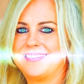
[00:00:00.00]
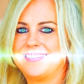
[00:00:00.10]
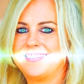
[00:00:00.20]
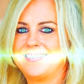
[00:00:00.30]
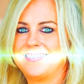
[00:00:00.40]

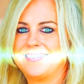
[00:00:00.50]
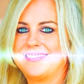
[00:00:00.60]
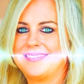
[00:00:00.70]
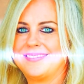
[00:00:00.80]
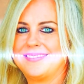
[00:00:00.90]
across all
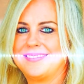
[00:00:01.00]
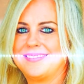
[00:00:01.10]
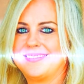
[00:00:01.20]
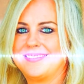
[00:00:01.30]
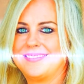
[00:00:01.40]
time, dimension,
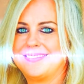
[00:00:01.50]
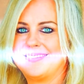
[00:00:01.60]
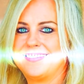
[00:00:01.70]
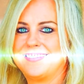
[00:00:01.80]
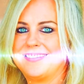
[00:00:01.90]
space, and
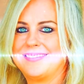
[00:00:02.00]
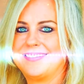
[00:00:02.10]
reality.